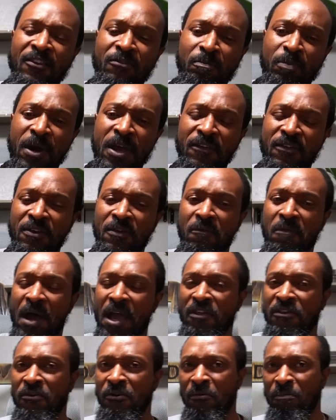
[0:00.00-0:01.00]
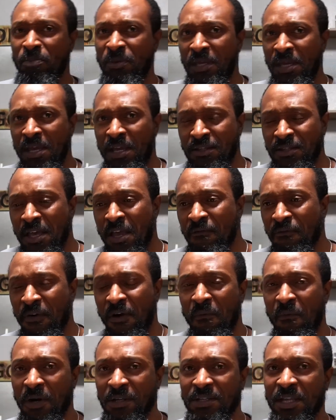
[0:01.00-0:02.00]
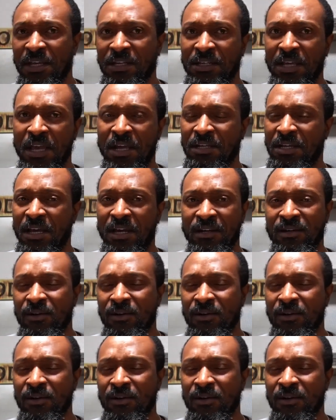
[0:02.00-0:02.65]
He's praising the white Europeans for what they did.